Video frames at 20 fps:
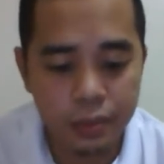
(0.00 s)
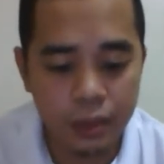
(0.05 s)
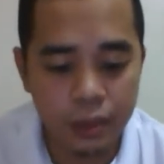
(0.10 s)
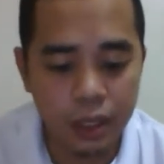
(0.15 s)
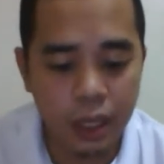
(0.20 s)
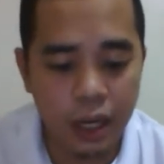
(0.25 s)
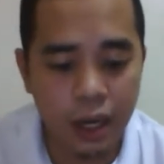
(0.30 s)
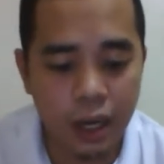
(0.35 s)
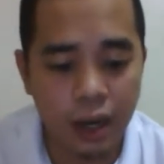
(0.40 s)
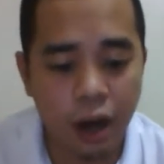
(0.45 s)

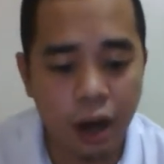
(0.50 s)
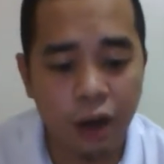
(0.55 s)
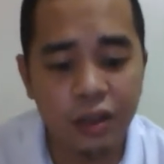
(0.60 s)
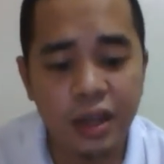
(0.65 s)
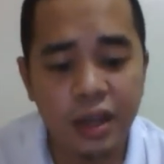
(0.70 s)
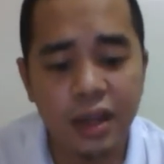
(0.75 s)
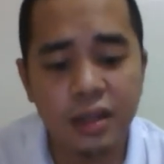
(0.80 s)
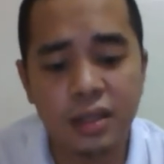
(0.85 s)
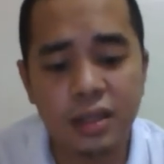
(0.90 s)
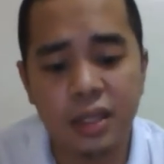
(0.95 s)
On the
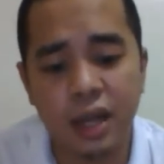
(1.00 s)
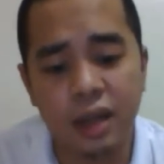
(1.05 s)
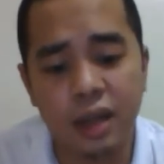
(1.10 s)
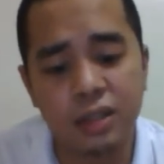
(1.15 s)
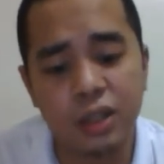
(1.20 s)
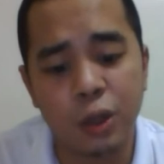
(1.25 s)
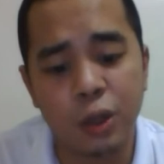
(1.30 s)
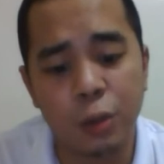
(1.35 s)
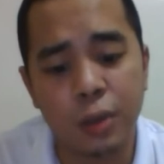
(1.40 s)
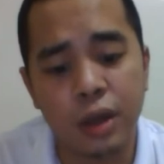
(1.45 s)
insides,
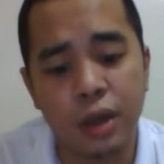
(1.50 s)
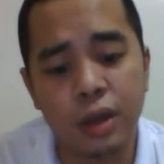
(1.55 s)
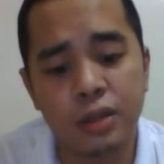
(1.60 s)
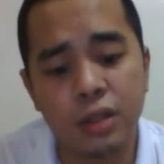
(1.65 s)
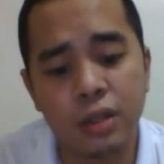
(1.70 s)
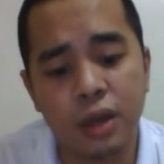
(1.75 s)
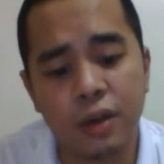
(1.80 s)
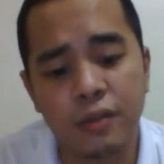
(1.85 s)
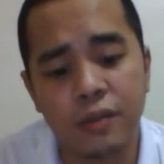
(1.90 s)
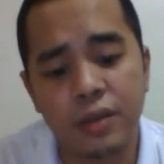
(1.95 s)
though, because
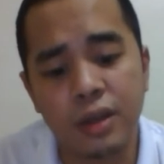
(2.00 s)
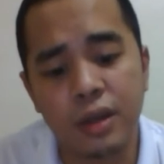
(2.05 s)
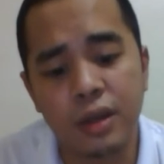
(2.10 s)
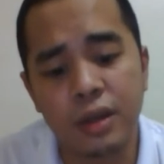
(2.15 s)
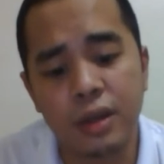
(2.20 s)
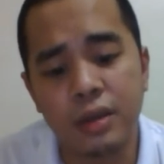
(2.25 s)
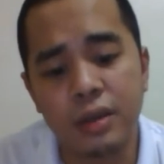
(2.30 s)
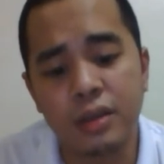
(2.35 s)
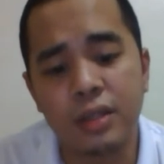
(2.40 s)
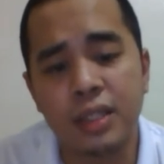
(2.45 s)
of the
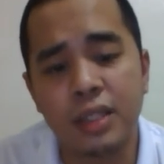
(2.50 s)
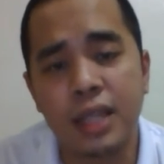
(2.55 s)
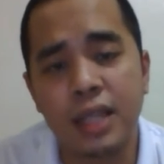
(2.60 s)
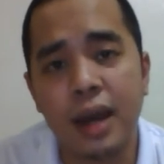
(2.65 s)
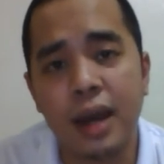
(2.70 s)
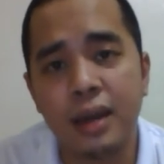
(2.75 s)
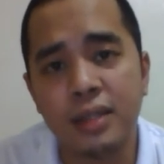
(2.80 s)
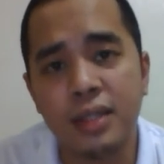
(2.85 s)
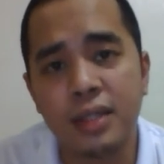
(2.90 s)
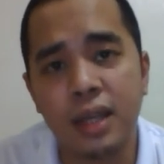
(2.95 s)

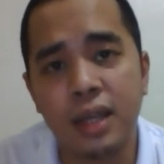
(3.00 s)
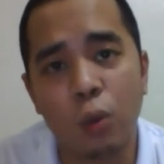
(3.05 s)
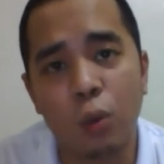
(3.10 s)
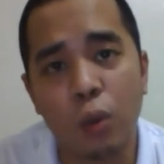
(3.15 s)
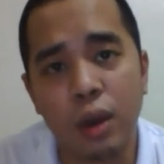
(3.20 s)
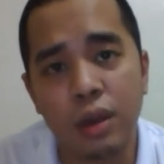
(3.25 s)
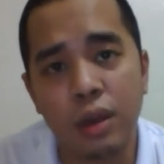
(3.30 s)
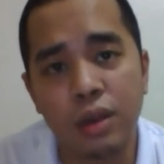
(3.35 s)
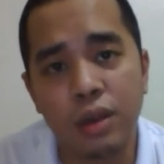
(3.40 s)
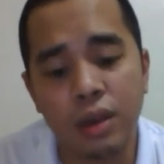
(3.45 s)
size and the
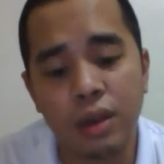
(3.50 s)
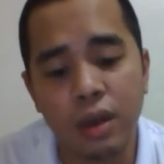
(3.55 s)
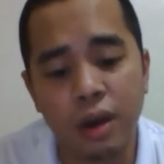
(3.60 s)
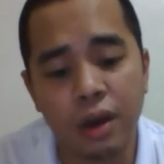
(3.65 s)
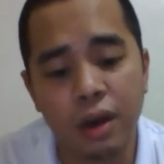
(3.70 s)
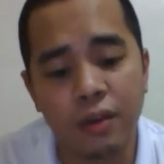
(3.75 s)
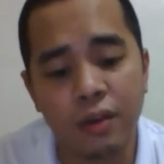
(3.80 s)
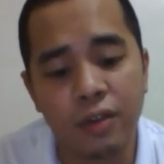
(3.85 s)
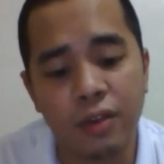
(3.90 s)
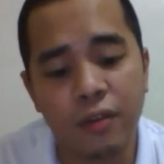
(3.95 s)
width
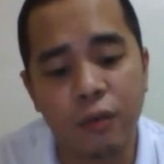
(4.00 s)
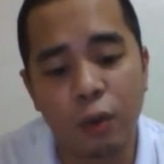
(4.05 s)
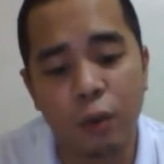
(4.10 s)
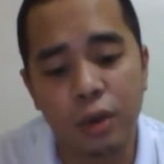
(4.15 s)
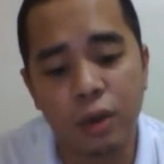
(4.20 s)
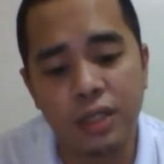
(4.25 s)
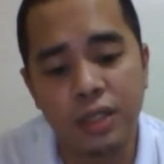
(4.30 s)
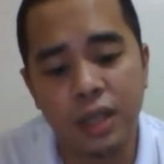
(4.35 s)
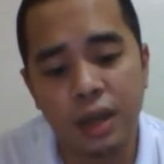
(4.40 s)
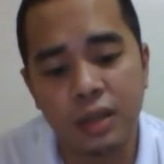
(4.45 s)
of the
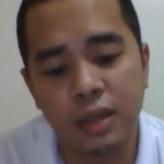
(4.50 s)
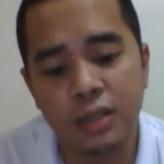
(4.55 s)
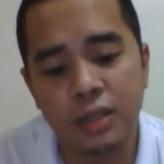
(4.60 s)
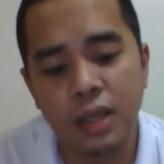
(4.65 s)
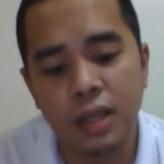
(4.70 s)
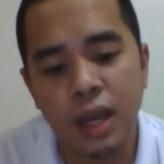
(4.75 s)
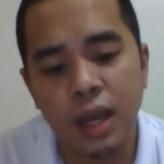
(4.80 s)
Vortex,